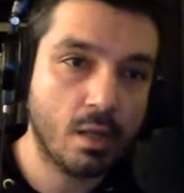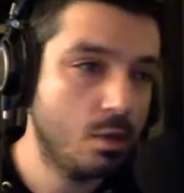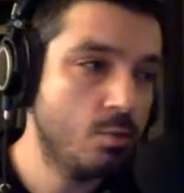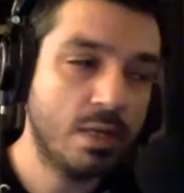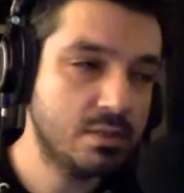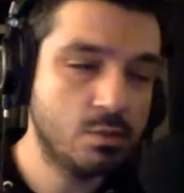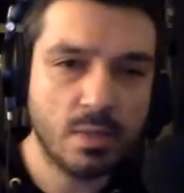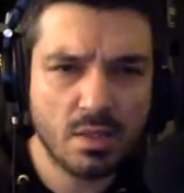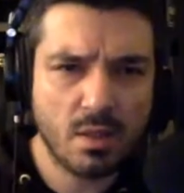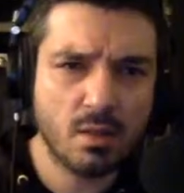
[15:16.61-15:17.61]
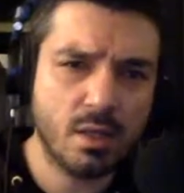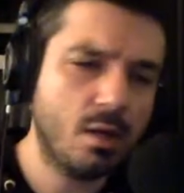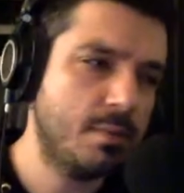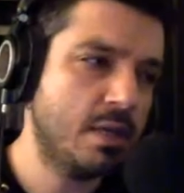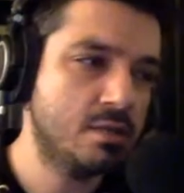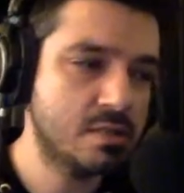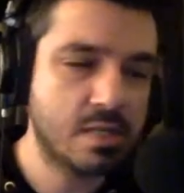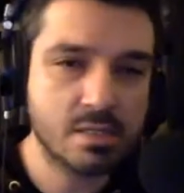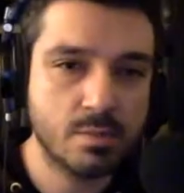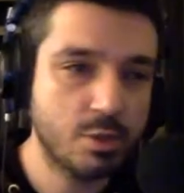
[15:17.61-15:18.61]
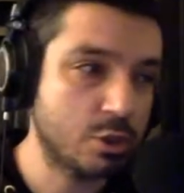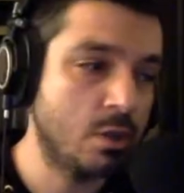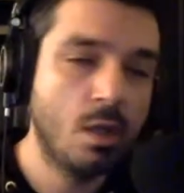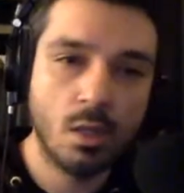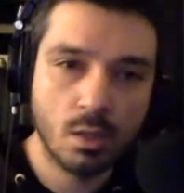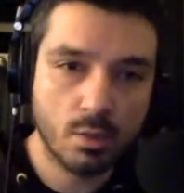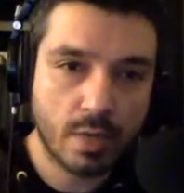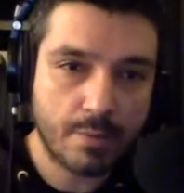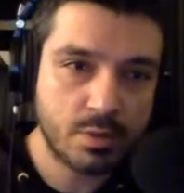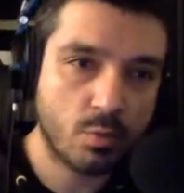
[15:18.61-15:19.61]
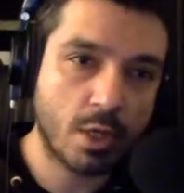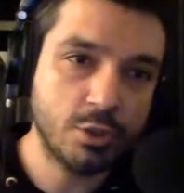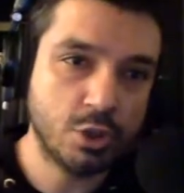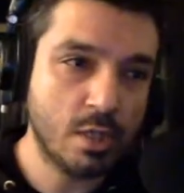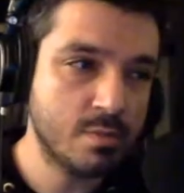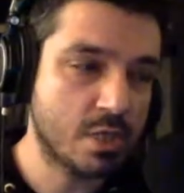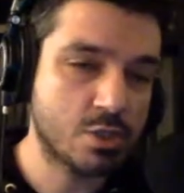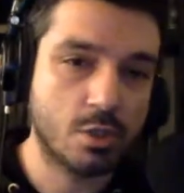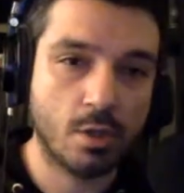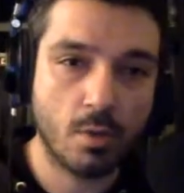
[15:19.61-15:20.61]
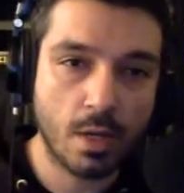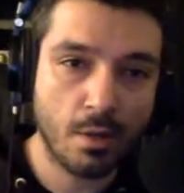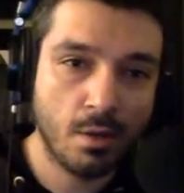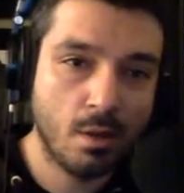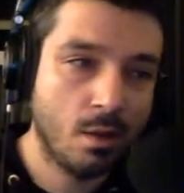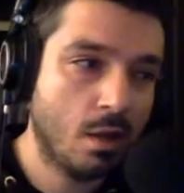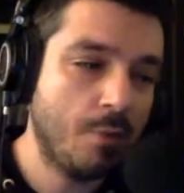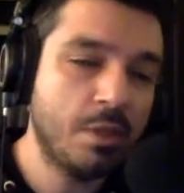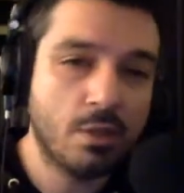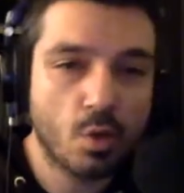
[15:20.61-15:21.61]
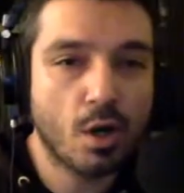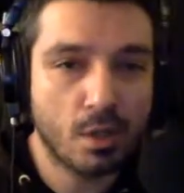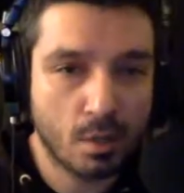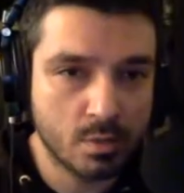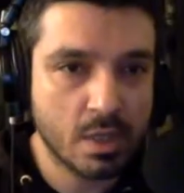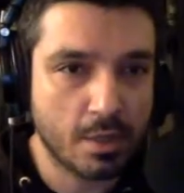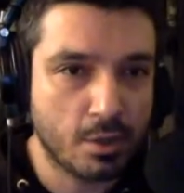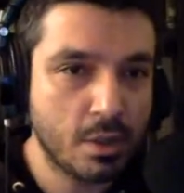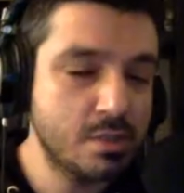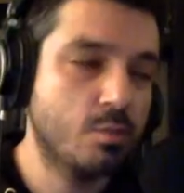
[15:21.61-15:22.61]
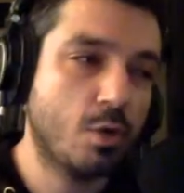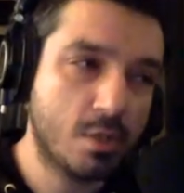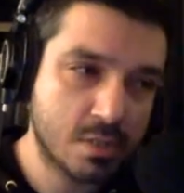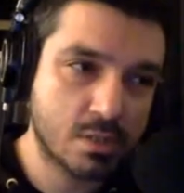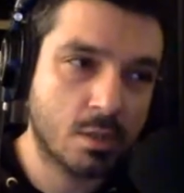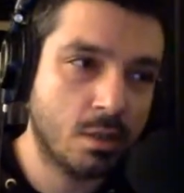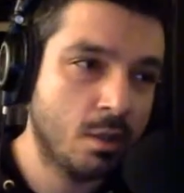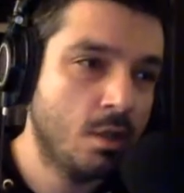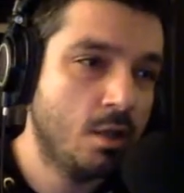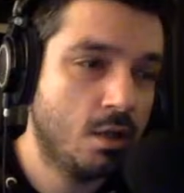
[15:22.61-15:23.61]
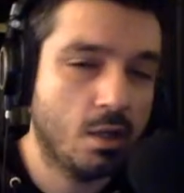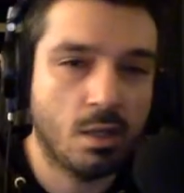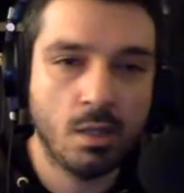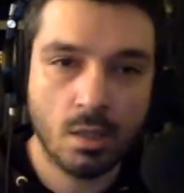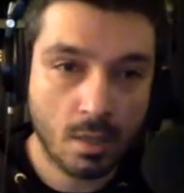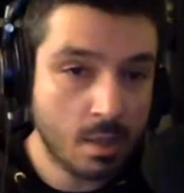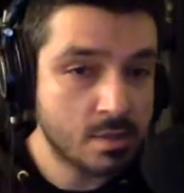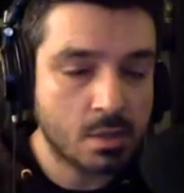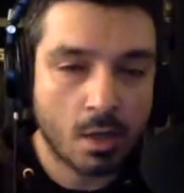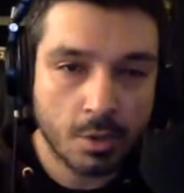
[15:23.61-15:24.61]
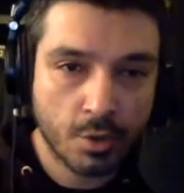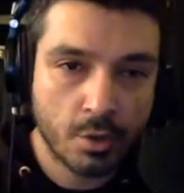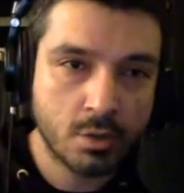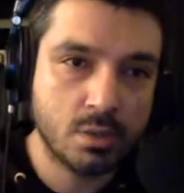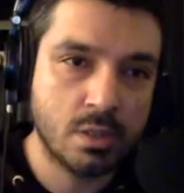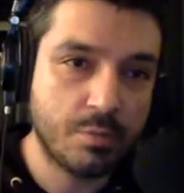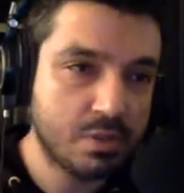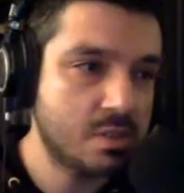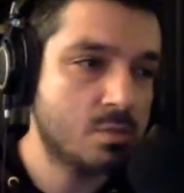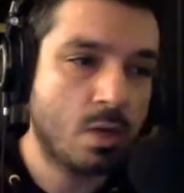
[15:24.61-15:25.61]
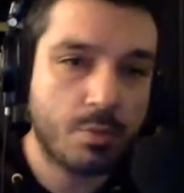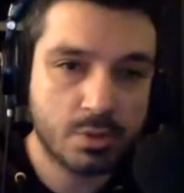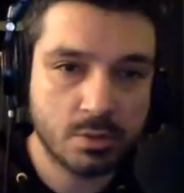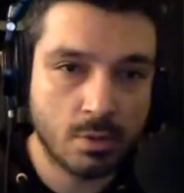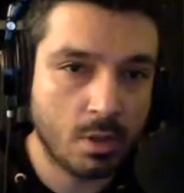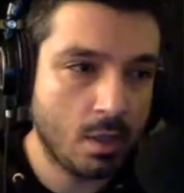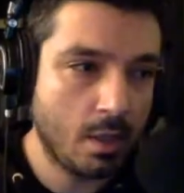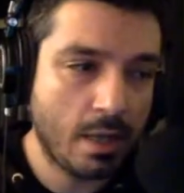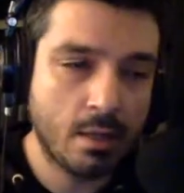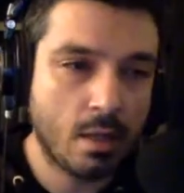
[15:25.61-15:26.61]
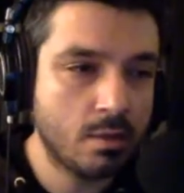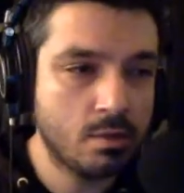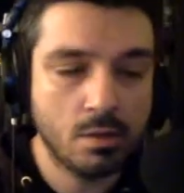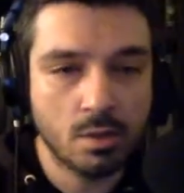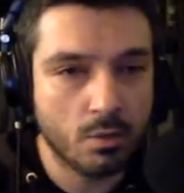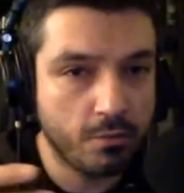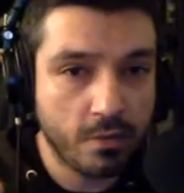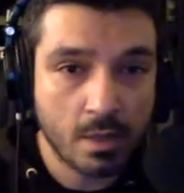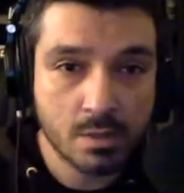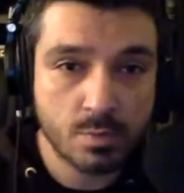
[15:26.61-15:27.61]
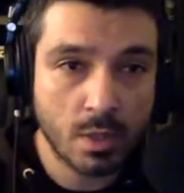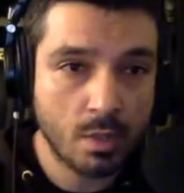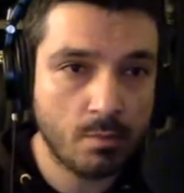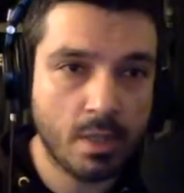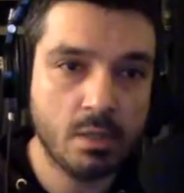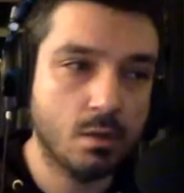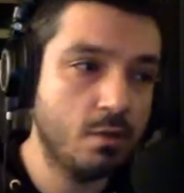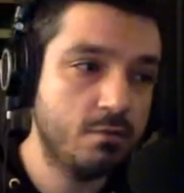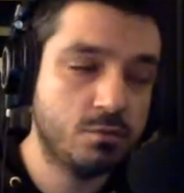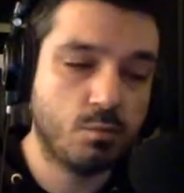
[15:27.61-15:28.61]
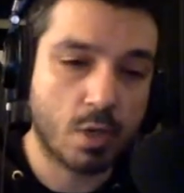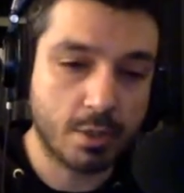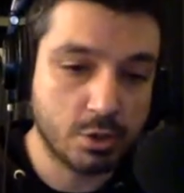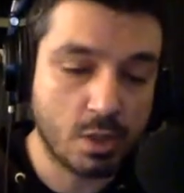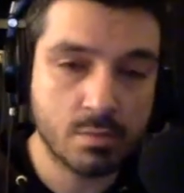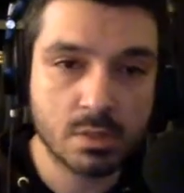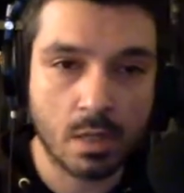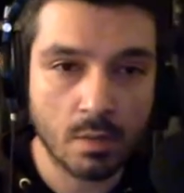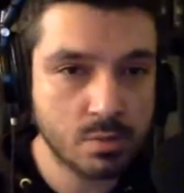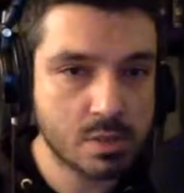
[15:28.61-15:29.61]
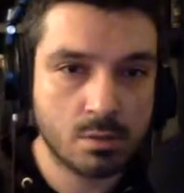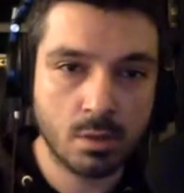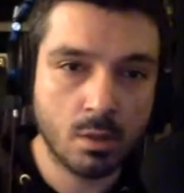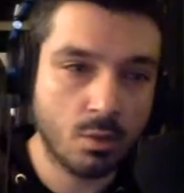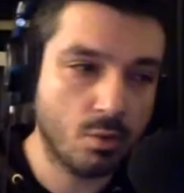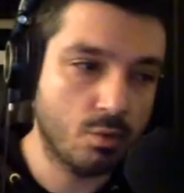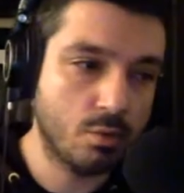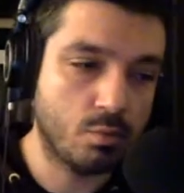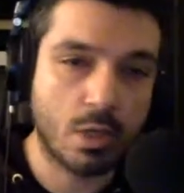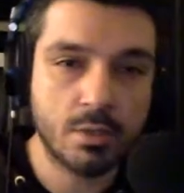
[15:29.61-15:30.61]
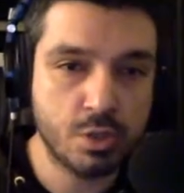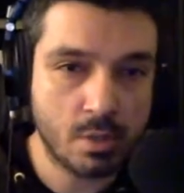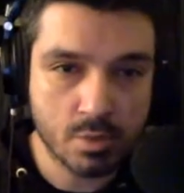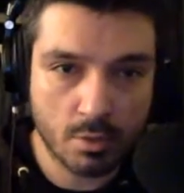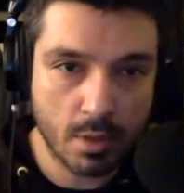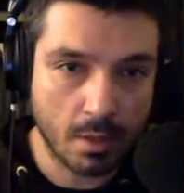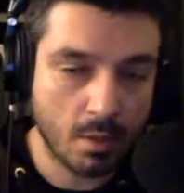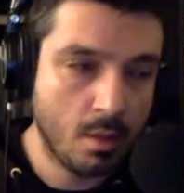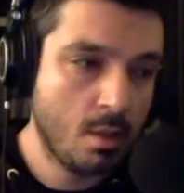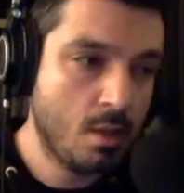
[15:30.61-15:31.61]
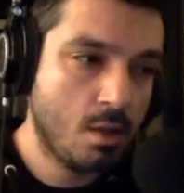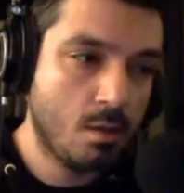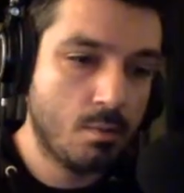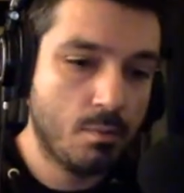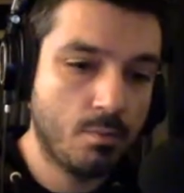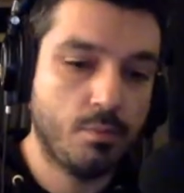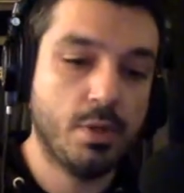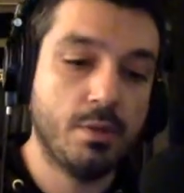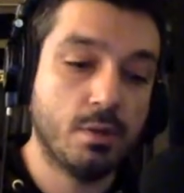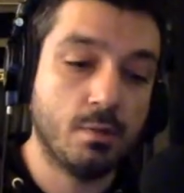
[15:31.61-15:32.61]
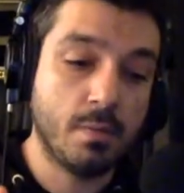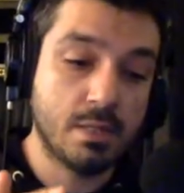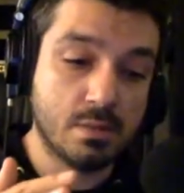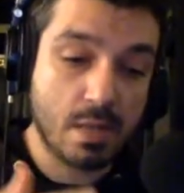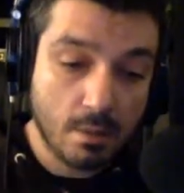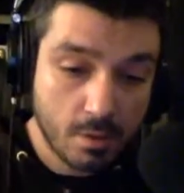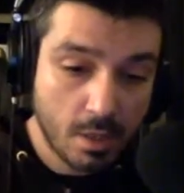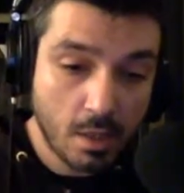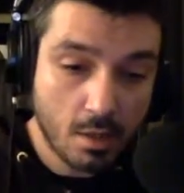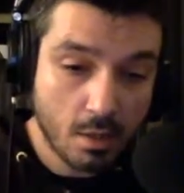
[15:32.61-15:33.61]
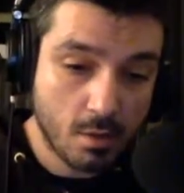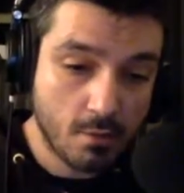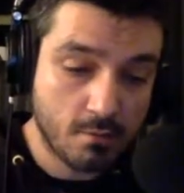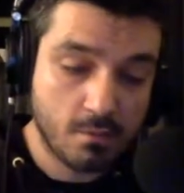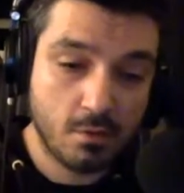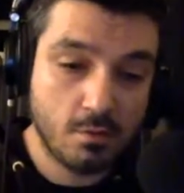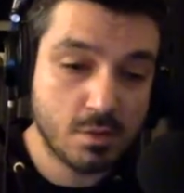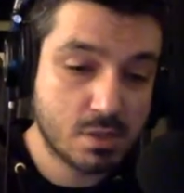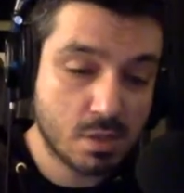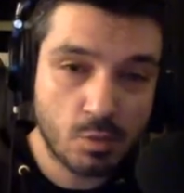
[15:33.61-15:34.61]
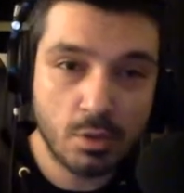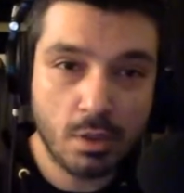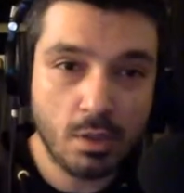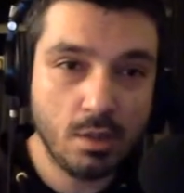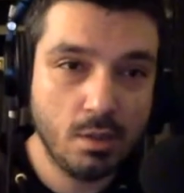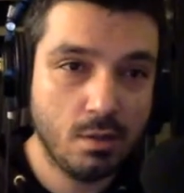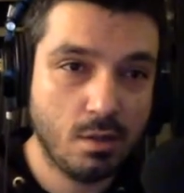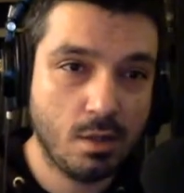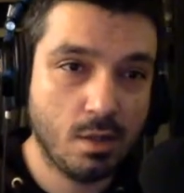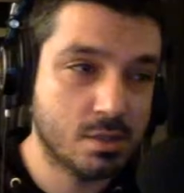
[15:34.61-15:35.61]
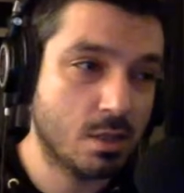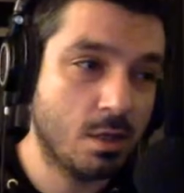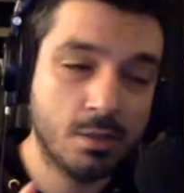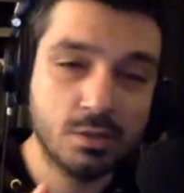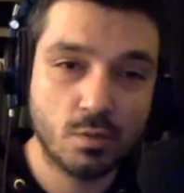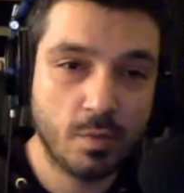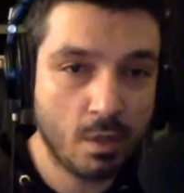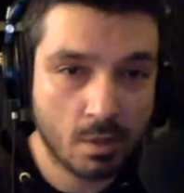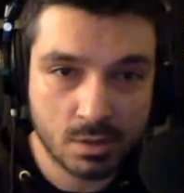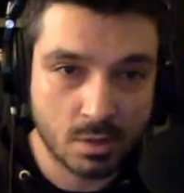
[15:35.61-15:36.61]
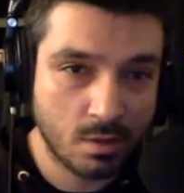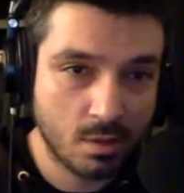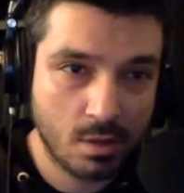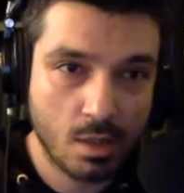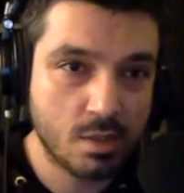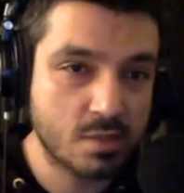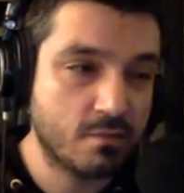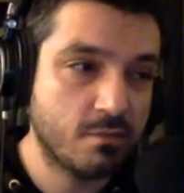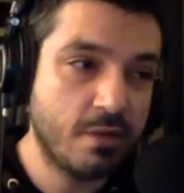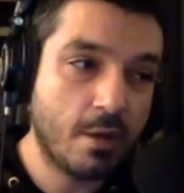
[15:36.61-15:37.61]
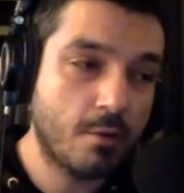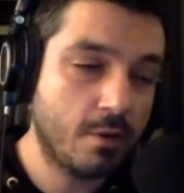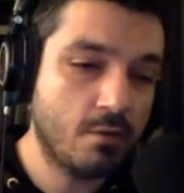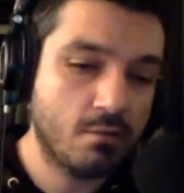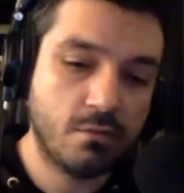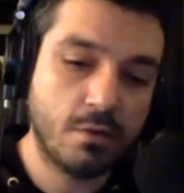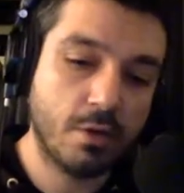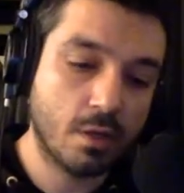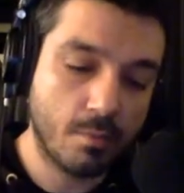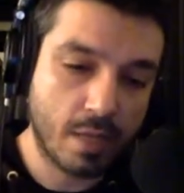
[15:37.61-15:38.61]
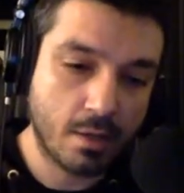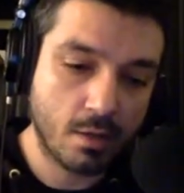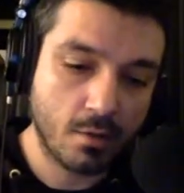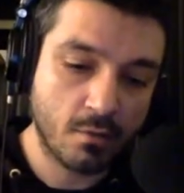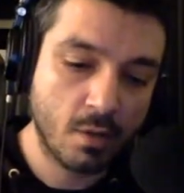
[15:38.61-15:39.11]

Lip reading: You may think like, oh man, this is exhibition. Look what happened to Bronny James yesterday, right? I mean, they were guarding him tighter. He's LeBron's son. He has an unearned nepotism opportunity, and fans might love Bronny James. I'm certainly no Bronny James critic, but the mentality of summer league is hunt or be hunted. It is very, very competitive.